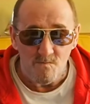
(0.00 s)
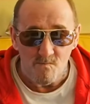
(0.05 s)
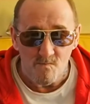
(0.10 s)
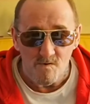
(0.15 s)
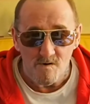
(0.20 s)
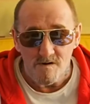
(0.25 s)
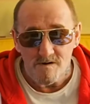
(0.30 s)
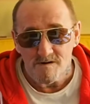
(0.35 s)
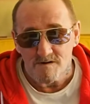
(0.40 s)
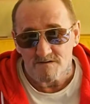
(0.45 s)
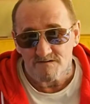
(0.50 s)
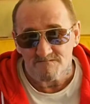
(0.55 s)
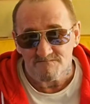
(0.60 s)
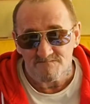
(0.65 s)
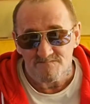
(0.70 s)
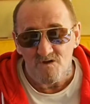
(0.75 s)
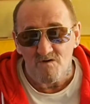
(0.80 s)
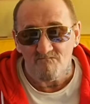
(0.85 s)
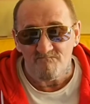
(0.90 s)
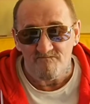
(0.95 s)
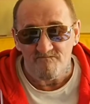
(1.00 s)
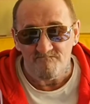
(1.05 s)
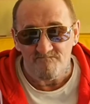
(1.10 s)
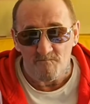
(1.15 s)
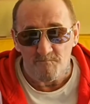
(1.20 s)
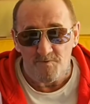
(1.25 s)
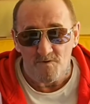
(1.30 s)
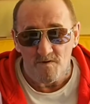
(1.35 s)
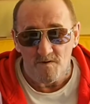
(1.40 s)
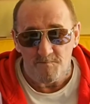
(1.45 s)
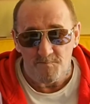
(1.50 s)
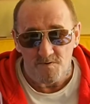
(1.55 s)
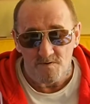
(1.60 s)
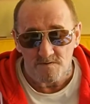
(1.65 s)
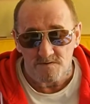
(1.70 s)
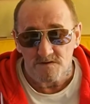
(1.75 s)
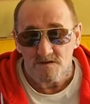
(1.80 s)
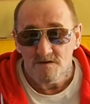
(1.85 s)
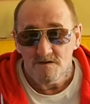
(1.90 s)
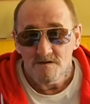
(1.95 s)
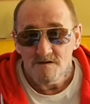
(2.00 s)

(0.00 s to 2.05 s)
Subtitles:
work, not fit for purpose,